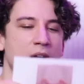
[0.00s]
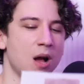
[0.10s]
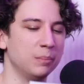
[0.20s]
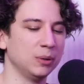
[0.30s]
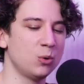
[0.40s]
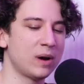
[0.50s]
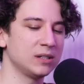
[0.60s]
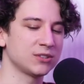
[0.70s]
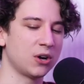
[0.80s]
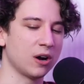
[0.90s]
A blue
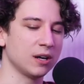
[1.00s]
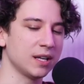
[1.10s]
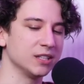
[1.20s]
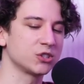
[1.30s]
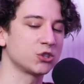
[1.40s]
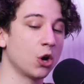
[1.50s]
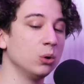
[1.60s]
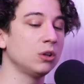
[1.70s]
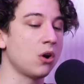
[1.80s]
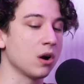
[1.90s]
whale's heart is
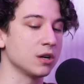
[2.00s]
so large